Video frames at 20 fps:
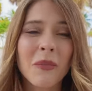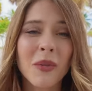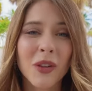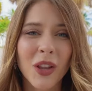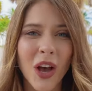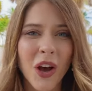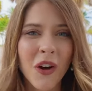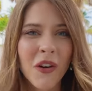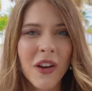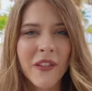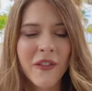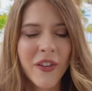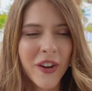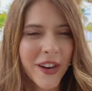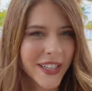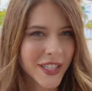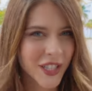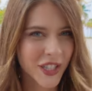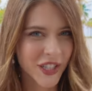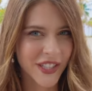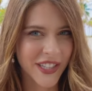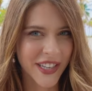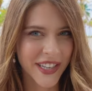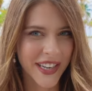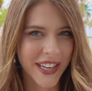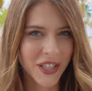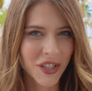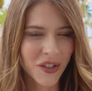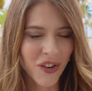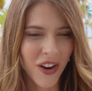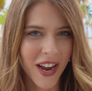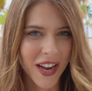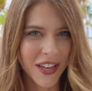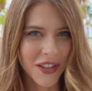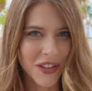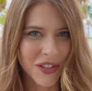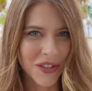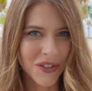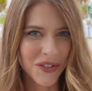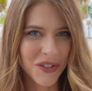below if you're interested in trying
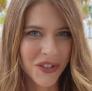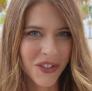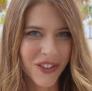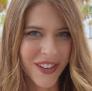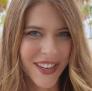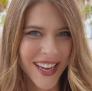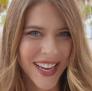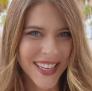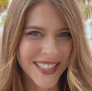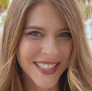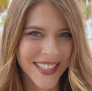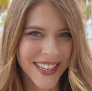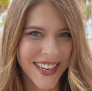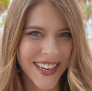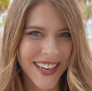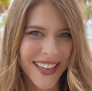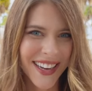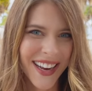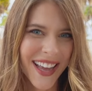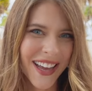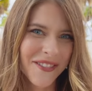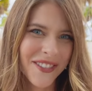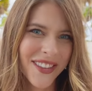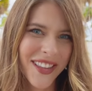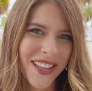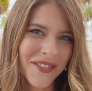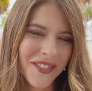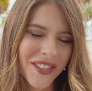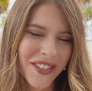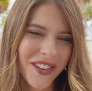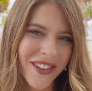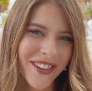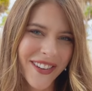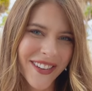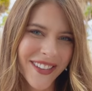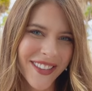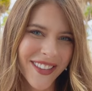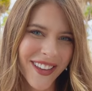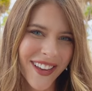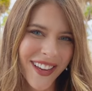the new Juliette Has a Gun. I would love to know
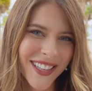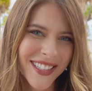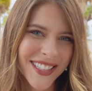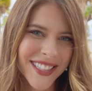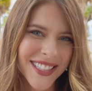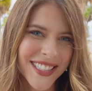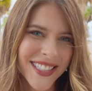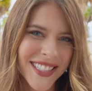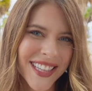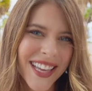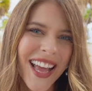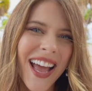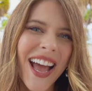your thoughts.